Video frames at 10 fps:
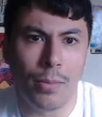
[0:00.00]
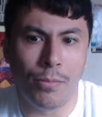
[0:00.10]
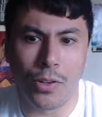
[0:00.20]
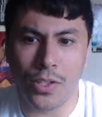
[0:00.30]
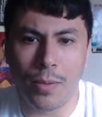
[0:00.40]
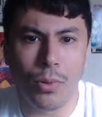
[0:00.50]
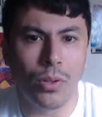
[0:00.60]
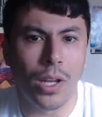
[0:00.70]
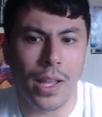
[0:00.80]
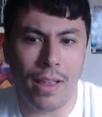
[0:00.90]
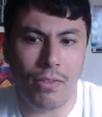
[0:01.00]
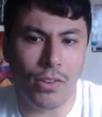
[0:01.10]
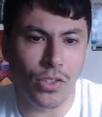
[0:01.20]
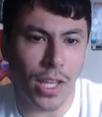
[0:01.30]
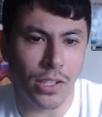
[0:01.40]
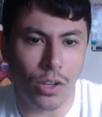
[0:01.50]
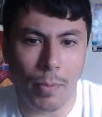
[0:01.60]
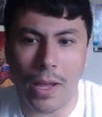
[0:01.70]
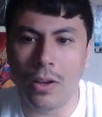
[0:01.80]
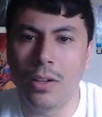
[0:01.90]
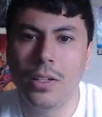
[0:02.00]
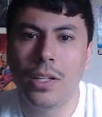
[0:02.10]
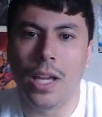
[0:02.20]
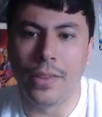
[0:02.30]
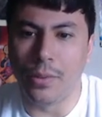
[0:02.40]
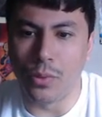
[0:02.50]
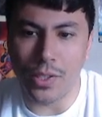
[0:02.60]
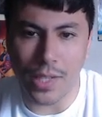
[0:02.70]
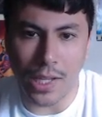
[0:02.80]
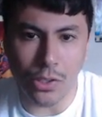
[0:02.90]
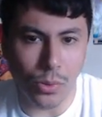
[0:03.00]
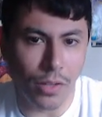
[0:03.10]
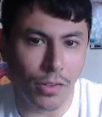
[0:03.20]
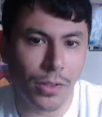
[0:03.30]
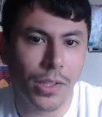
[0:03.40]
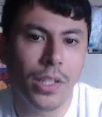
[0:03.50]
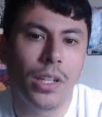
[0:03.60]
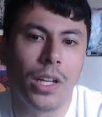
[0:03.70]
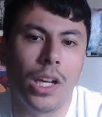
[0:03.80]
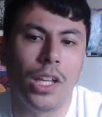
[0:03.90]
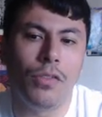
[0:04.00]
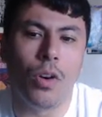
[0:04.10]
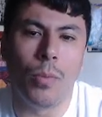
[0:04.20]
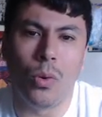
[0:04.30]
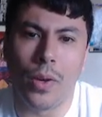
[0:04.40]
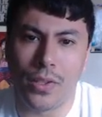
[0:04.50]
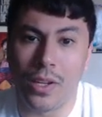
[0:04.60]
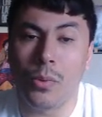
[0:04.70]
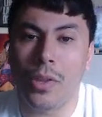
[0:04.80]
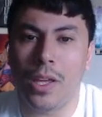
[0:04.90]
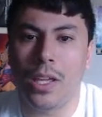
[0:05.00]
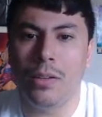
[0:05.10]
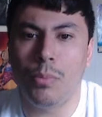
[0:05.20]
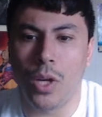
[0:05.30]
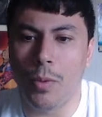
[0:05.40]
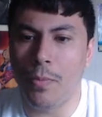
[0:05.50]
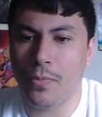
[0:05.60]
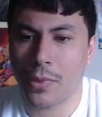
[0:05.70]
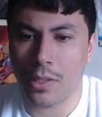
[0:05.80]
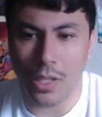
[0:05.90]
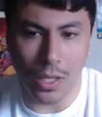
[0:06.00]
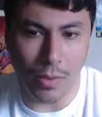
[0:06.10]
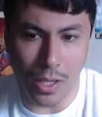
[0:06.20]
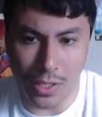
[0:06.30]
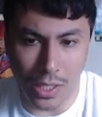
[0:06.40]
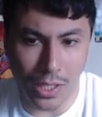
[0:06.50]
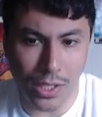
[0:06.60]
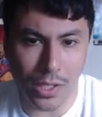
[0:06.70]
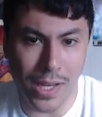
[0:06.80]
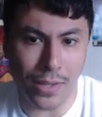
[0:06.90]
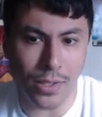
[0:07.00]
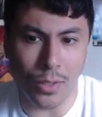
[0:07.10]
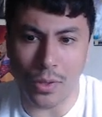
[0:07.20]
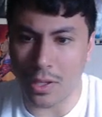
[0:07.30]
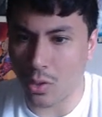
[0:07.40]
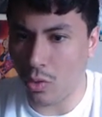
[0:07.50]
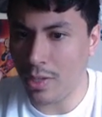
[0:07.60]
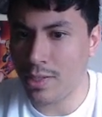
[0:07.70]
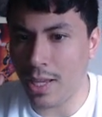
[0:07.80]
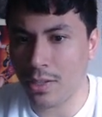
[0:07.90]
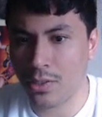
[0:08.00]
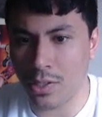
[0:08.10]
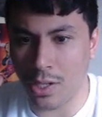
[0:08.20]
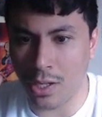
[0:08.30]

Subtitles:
for example, anything that just gains a lot of power and then restands or whatever. You've got more ways of dealing with it. In Premium, it's easier now to deal with Crest decks